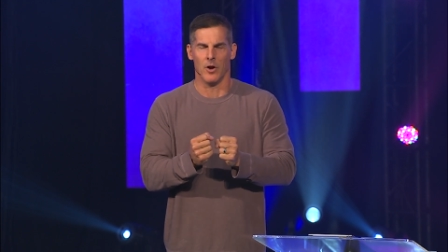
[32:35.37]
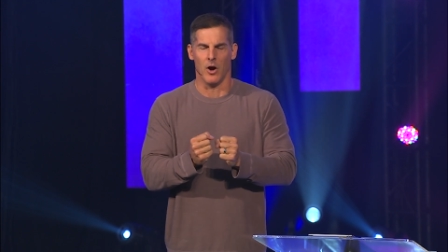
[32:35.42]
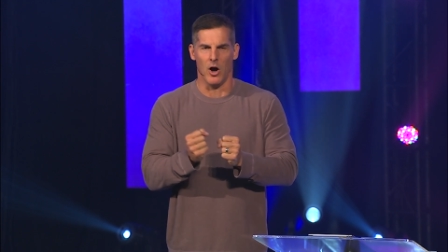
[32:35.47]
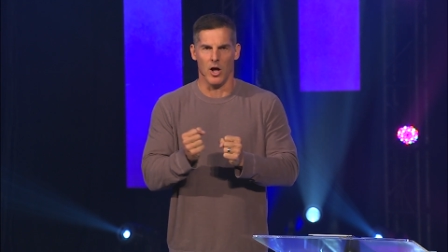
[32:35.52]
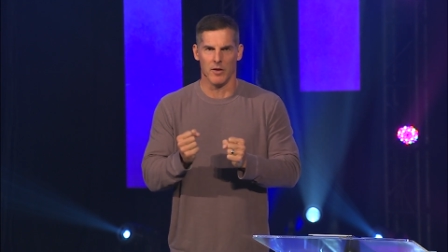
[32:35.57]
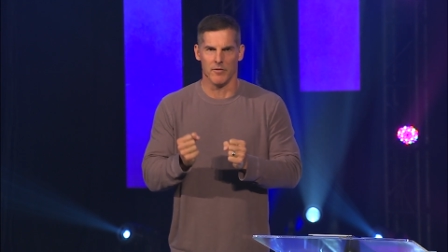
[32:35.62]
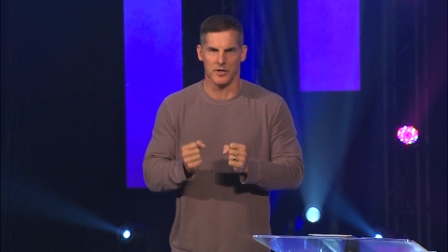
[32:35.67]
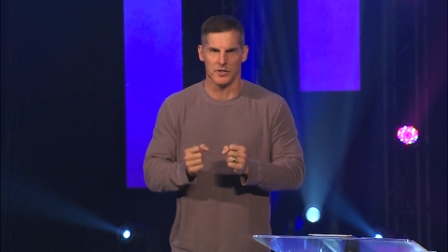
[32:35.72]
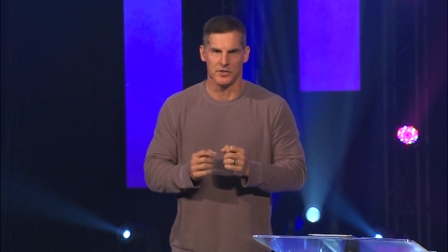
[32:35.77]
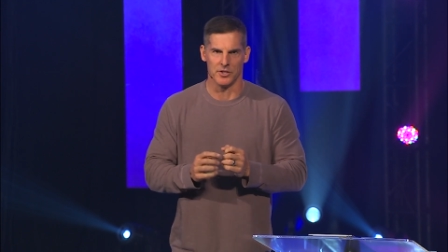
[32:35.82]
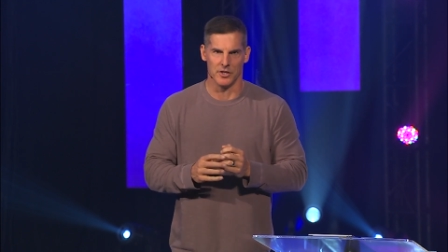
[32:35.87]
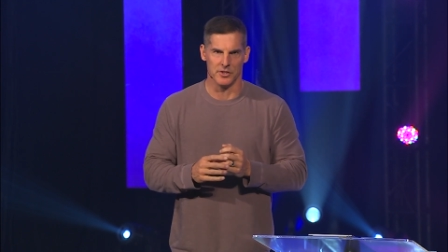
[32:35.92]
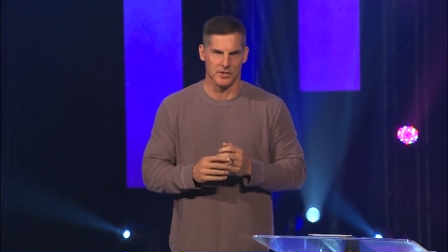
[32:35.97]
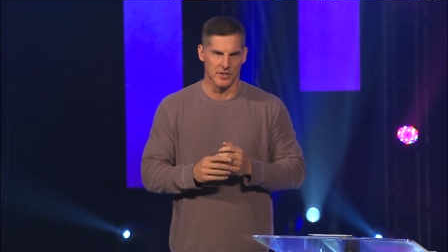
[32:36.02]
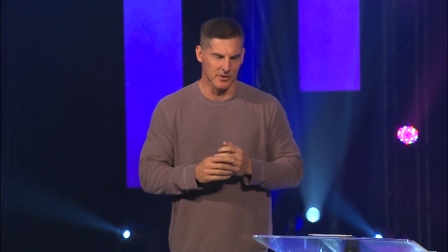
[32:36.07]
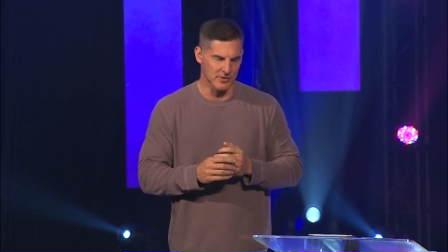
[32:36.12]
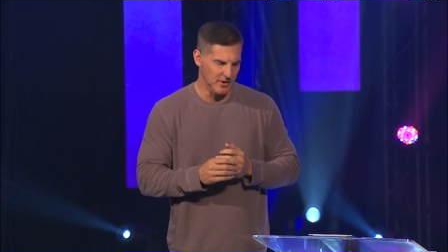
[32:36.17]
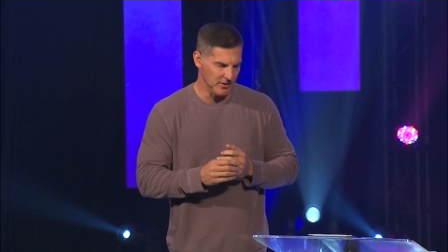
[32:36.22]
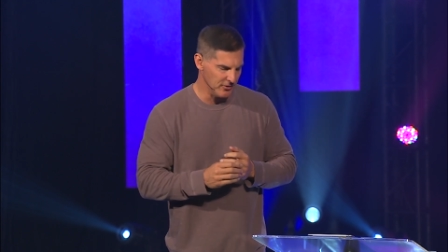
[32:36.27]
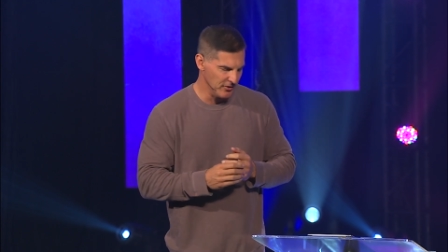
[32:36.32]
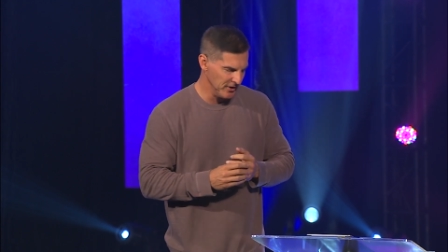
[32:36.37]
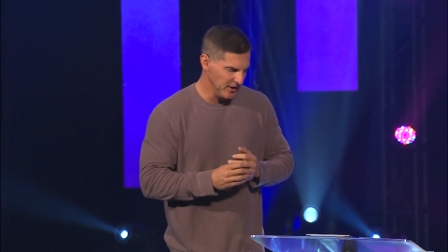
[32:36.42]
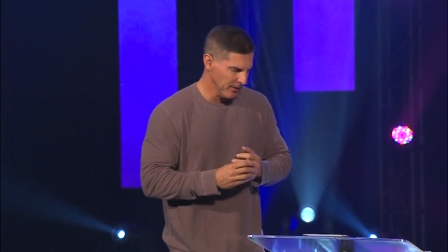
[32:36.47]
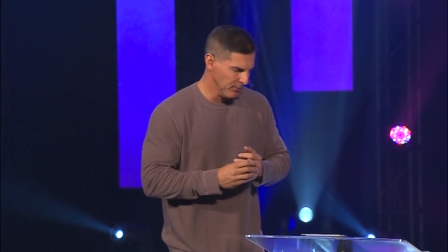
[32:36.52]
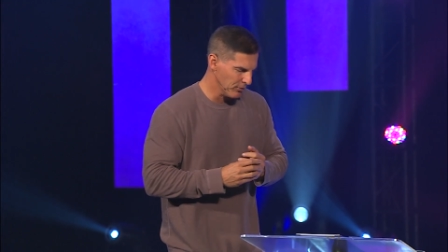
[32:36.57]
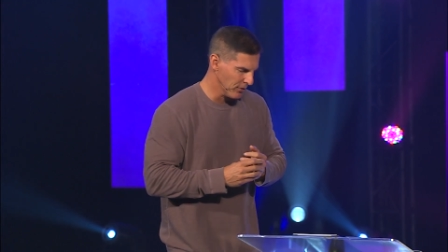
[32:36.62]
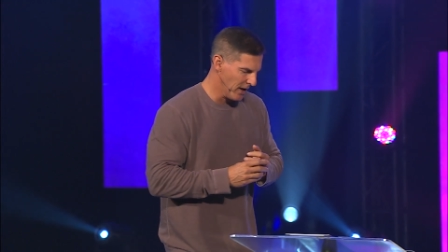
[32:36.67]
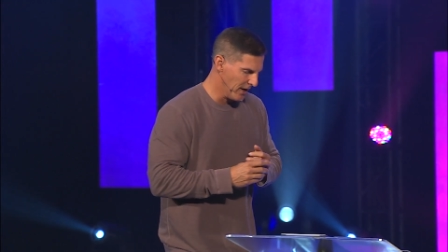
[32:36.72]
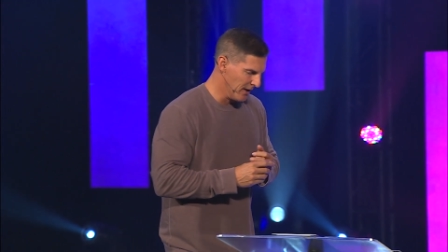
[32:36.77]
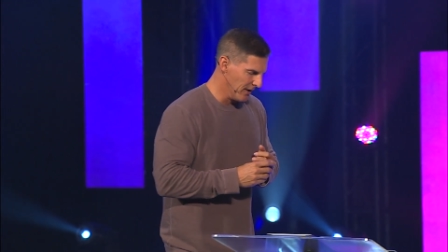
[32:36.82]
All of our churches, as you
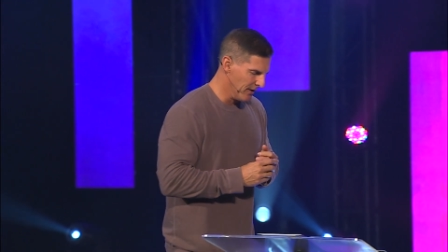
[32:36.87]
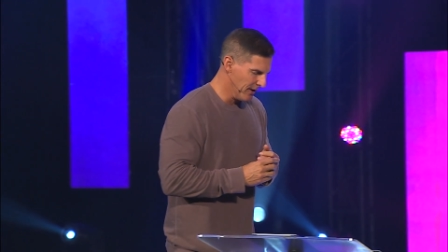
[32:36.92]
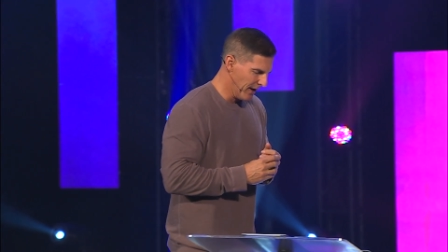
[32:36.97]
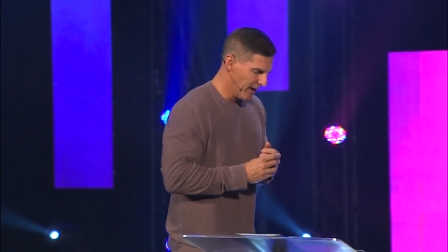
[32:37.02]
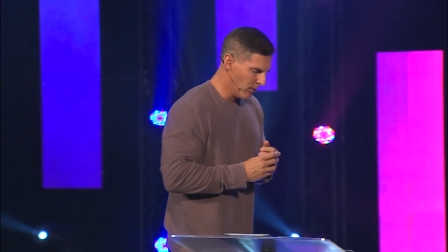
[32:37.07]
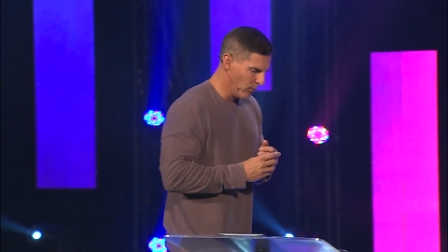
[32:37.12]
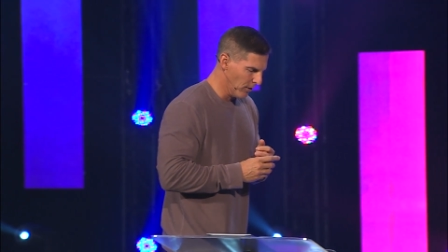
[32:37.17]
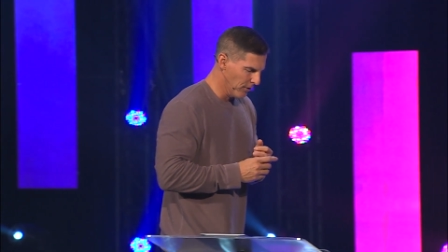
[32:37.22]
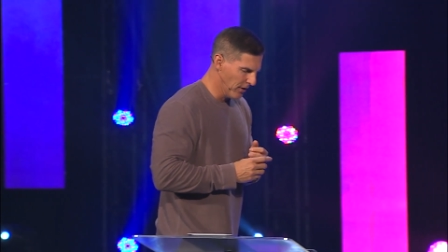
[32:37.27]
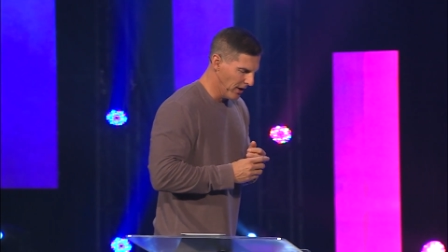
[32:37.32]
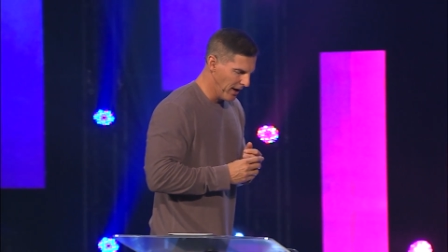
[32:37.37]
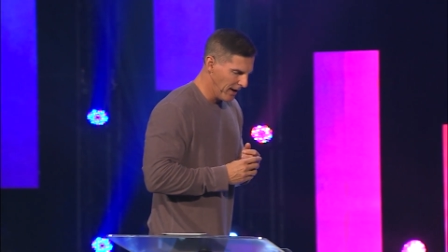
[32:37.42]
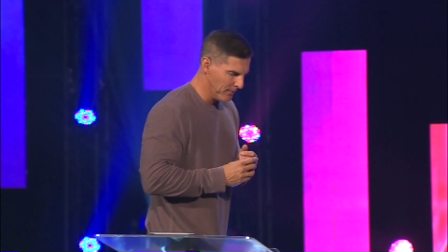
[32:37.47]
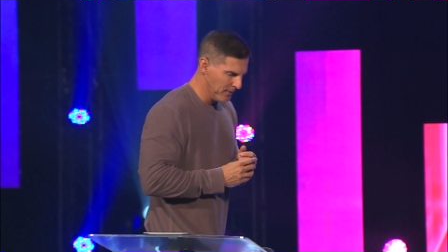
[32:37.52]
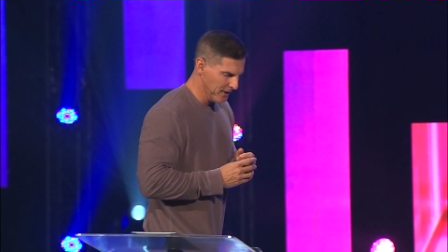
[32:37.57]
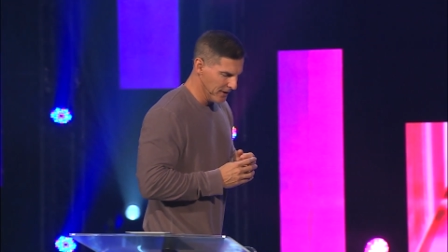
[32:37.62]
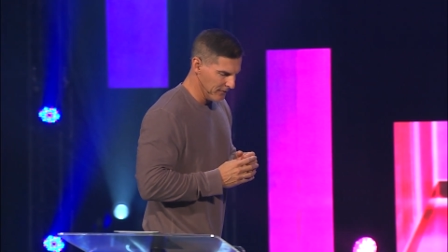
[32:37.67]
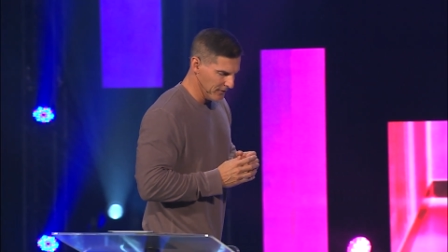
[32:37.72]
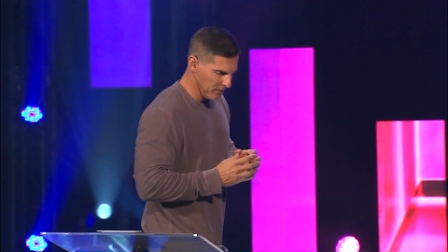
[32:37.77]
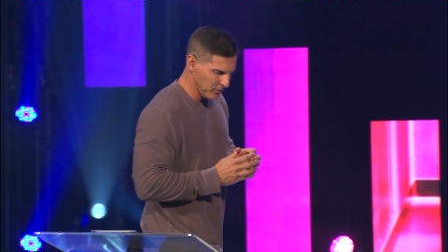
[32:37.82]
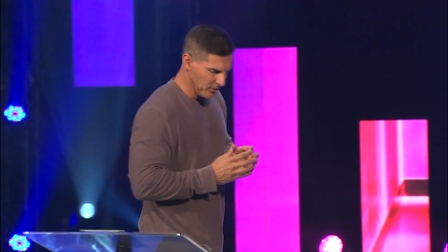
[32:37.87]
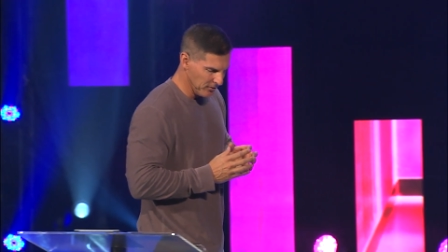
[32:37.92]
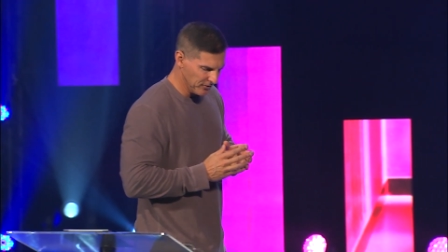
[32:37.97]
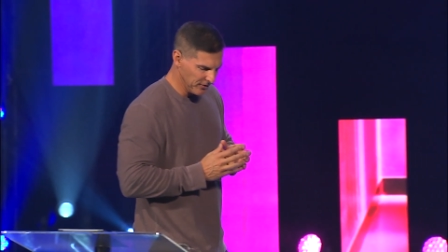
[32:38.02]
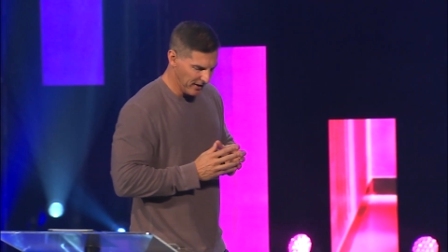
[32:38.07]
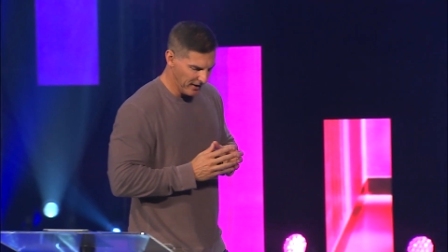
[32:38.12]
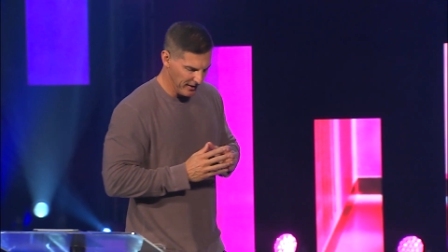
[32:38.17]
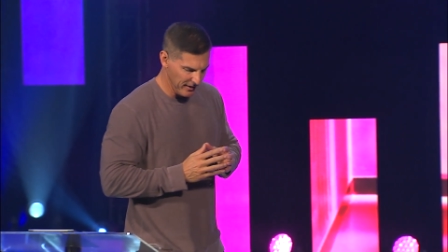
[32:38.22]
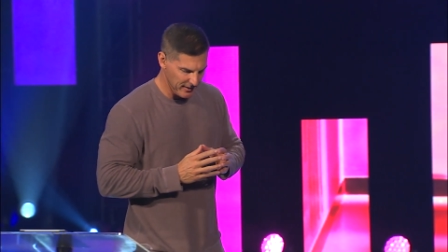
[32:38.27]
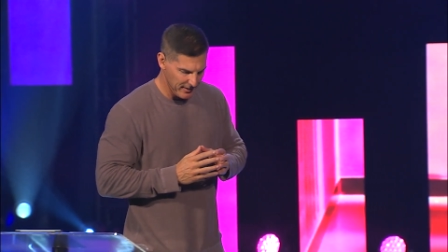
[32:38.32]
keep praying today, I wonder how many of you would
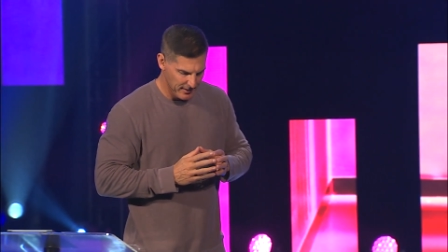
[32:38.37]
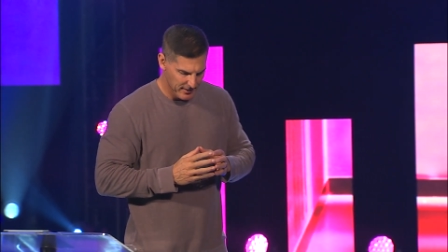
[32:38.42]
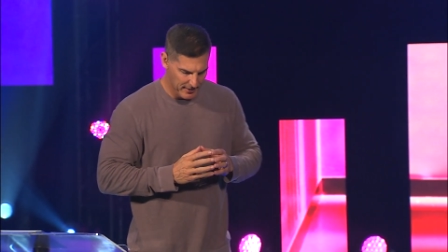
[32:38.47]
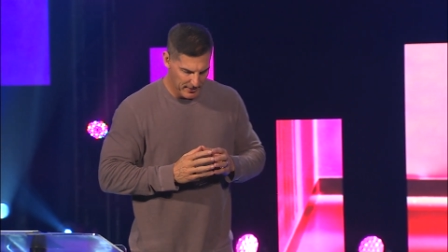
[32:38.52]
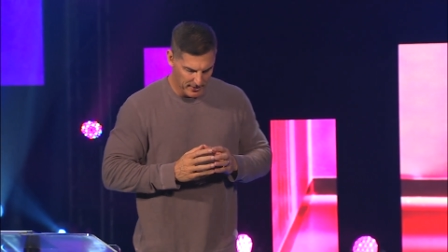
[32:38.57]
say,